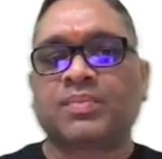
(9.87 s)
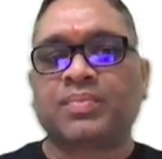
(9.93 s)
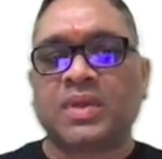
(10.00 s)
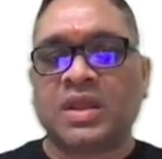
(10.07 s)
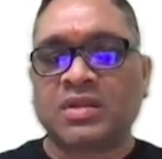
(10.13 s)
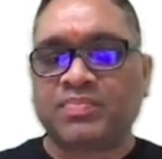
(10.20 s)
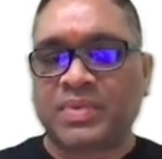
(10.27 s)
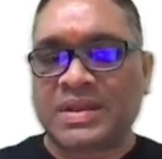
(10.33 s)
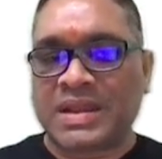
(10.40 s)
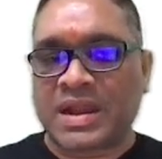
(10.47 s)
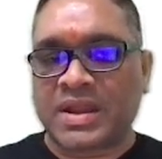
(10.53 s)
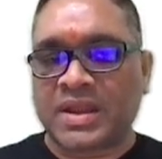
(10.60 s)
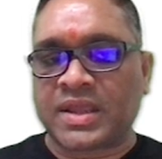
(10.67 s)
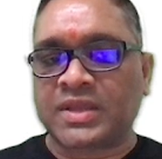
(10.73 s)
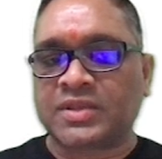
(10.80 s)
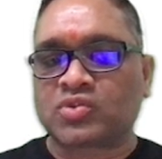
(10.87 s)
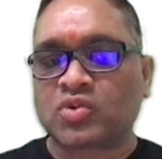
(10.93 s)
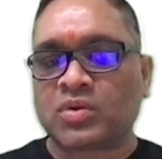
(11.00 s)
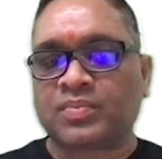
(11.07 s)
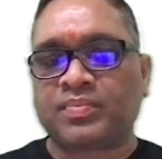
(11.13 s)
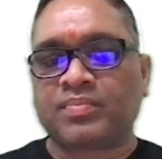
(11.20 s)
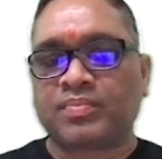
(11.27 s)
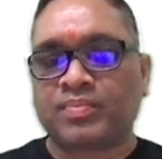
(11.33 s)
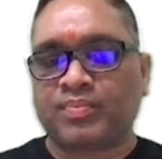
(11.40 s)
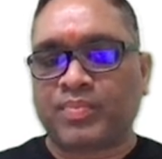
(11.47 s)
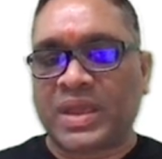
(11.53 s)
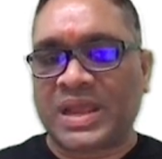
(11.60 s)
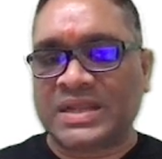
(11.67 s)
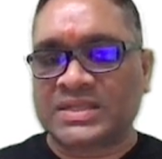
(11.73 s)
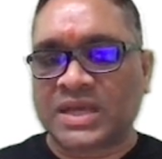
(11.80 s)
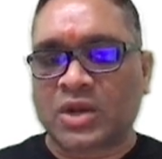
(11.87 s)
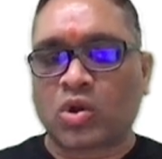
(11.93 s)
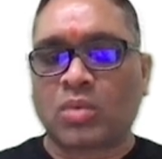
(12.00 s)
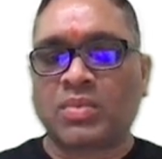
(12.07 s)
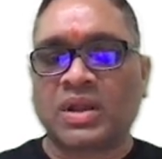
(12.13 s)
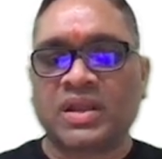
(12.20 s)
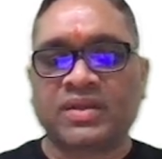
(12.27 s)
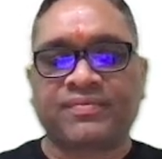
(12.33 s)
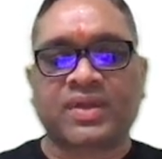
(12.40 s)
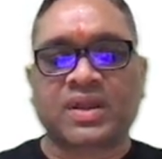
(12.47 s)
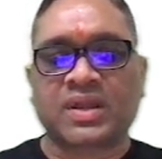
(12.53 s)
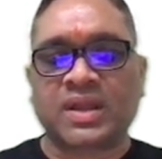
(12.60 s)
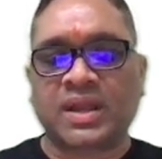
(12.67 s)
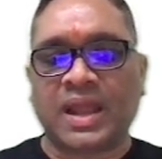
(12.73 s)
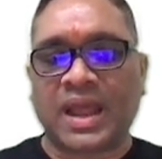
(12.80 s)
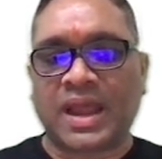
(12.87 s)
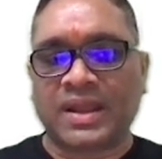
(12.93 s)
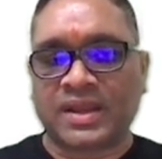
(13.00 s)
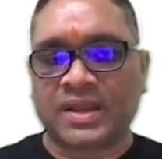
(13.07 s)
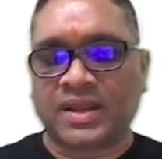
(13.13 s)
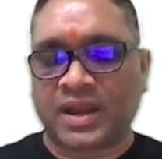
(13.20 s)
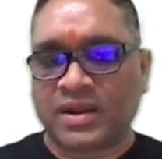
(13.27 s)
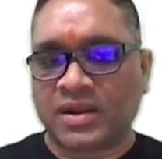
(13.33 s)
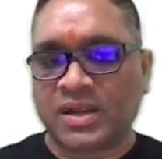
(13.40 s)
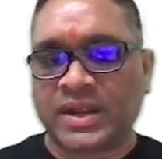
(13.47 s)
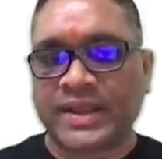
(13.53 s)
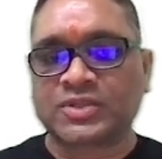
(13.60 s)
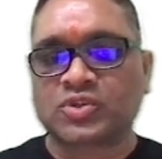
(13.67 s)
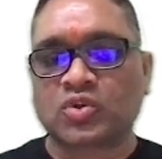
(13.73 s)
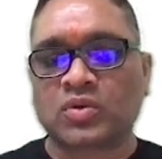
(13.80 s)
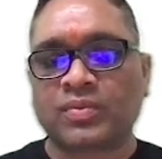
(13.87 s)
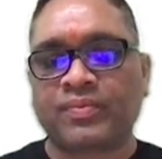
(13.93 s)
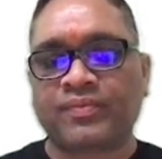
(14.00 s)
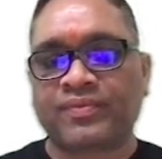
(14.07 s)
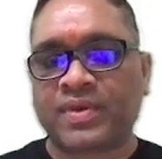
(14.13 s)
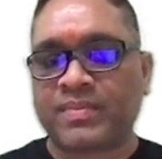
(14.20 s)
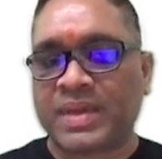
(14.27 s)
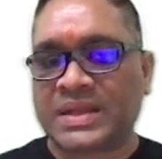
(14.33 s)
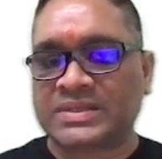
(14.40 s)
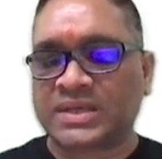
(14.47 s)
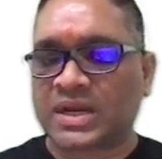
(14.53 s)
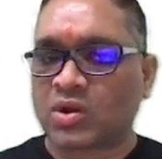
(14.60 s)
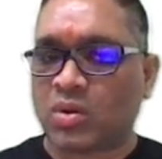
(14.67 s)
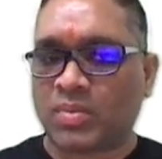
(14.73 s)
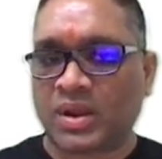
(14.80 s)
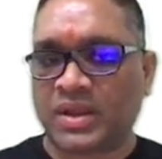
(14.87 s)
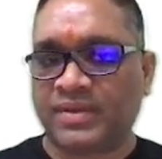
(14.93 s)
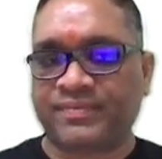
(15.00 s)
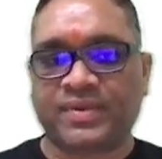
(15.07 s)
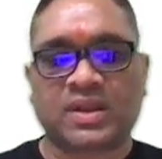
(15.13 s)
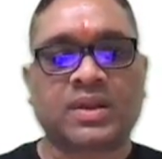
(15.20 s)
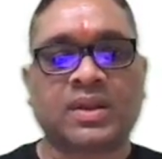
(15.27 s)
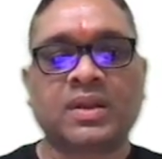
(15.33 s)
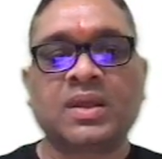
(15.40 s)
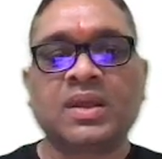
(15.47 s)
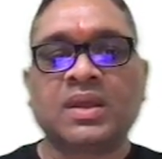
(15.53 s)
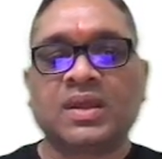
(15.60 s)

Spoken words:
In pediatric age group, males are commonly affected, and in adult age group, females are commonly affected.